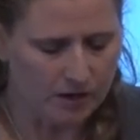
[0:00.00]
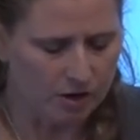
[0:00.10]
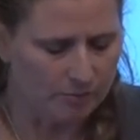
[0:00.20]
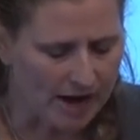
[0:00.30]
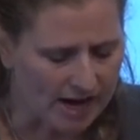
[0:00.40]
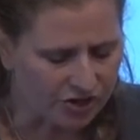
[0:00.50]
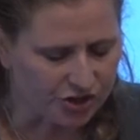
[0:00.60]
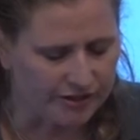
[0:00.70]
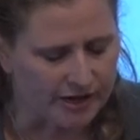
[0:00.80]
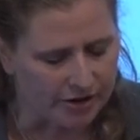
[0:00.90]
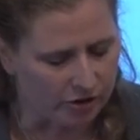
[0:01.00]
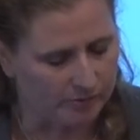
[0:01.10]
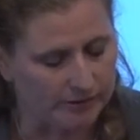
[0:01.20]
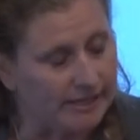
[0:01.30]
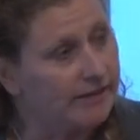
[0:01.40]
Her passion and her
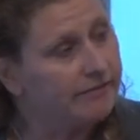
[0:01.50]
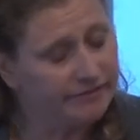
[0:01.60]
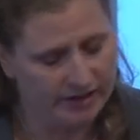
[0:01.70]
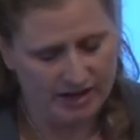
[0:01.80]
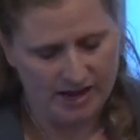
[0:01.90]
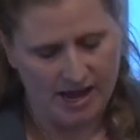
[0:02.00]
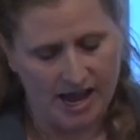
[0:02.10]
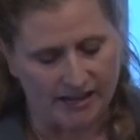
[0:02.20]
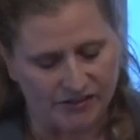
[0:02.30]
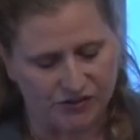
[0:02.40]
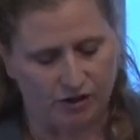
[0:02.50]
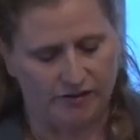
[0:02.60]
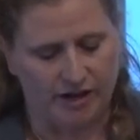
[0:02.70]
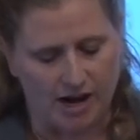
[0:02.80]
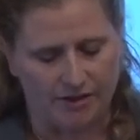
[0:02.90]
belief in
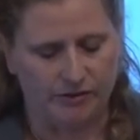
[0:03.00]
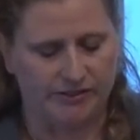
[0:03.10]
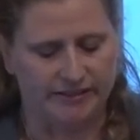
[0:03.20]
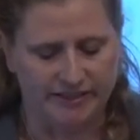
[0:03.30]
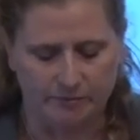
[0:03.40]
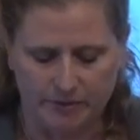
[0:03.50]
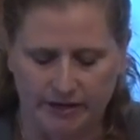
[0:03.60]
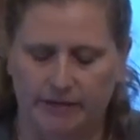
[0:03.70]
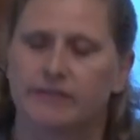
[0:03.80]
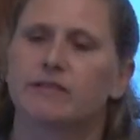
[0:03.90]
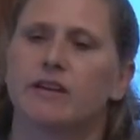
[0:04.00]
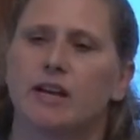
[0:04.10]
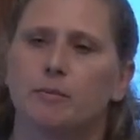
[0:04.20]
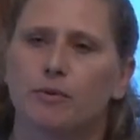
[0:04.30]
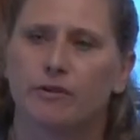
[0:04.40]
serving other sentient beings
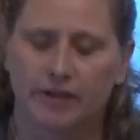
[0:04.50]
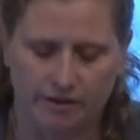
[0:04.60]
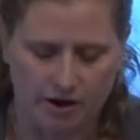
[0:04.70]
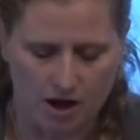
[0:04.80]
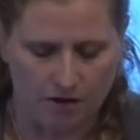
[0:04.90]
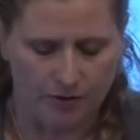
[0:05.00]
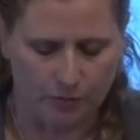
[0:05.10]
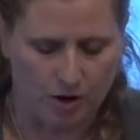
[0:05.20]
and improving their health and